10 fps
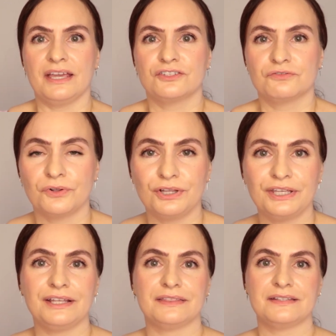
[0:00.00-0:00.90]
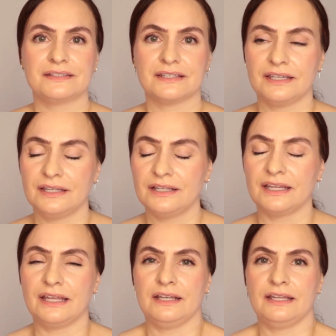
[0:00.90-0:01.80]
exfoliate the
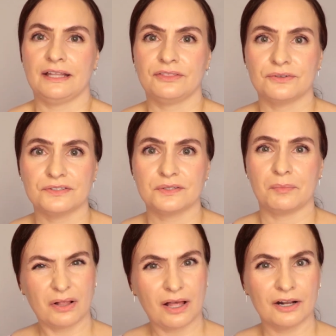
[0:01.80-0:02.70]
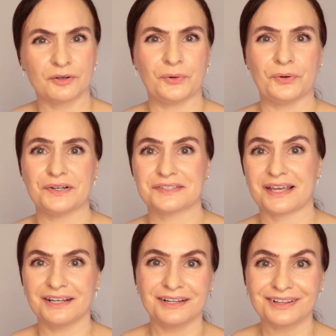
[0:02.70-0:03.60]
skin and get those clogged pores
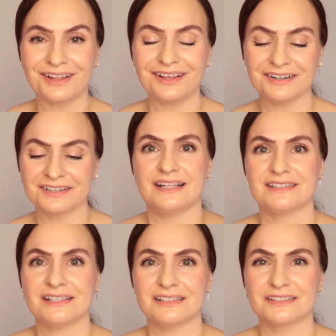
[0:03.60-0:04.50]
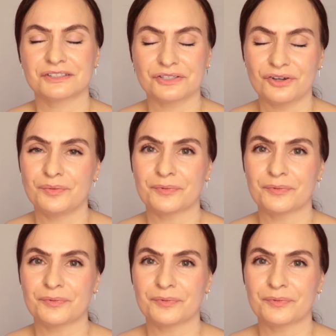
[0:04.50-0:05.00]
unclogged. It's a slow